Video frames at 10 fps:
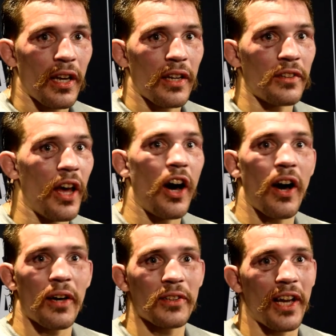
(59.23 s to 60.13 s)
No,
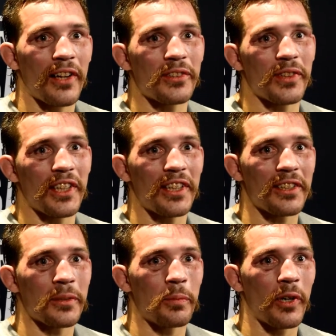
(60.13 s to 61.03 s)
I was really
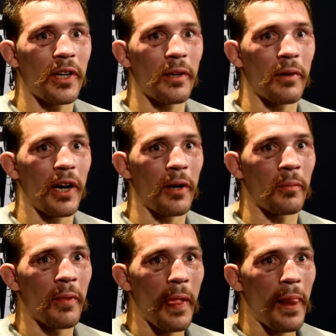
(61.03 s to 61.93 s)
disappointed. I
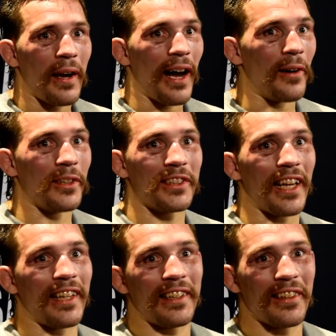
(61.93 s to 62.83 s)
was
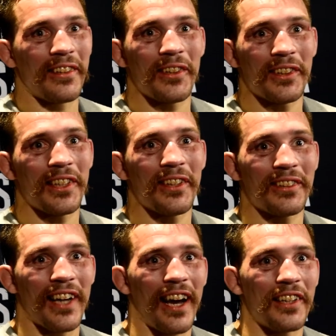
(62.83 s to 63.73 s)
getting a little, you know, tired.